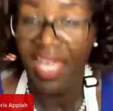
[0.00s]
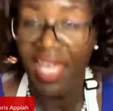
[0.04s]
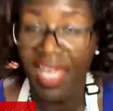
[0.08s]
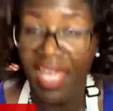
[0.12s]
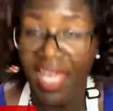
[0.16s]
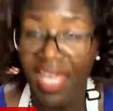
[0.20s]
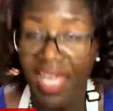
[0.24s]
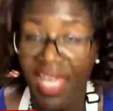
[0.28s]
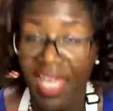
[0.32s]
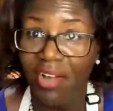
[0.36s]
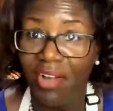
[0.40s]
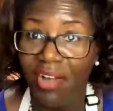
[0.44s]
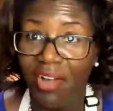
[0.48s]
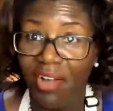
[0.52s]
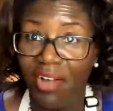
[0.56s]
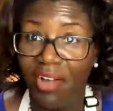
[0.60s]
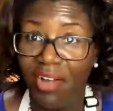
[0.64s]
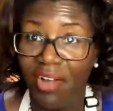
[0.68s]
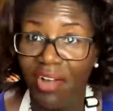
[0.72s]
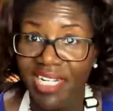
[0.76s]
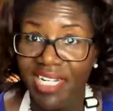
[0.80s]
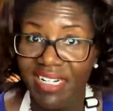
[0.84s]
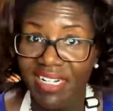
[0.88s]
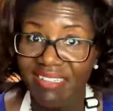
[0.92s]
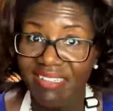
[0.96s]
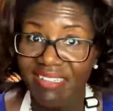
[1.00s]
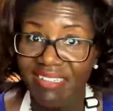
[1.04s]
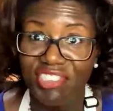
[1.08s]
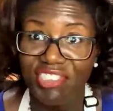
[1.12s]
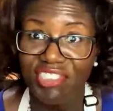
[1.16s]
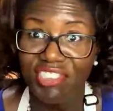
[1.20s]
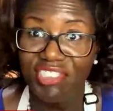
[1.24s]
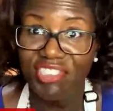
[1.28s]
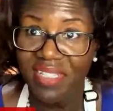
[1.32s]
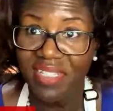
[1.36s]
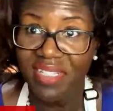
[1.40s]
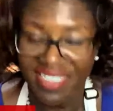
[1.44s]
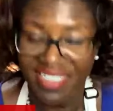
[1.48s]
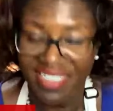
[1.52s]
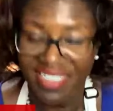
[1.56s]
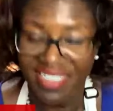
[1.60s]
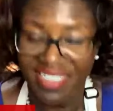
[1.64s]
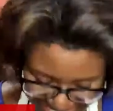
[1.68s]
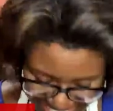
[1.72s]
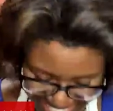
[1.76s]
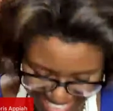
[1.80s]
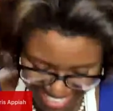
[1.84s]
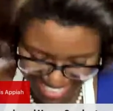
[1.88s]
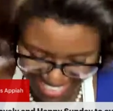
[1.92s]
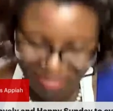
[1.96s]
I would just pick this thing
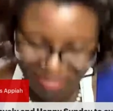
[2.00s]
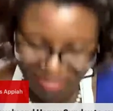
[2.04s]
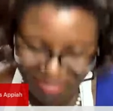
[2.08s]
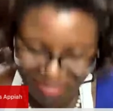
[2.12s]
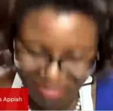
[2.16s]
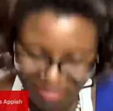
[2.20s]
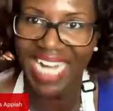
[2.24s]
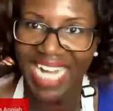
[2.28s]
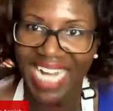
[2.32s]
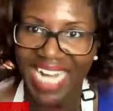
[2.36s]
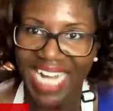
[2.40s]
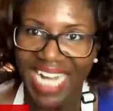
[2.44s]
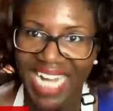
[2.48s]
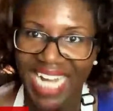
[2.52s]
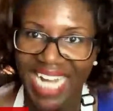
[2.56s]
up and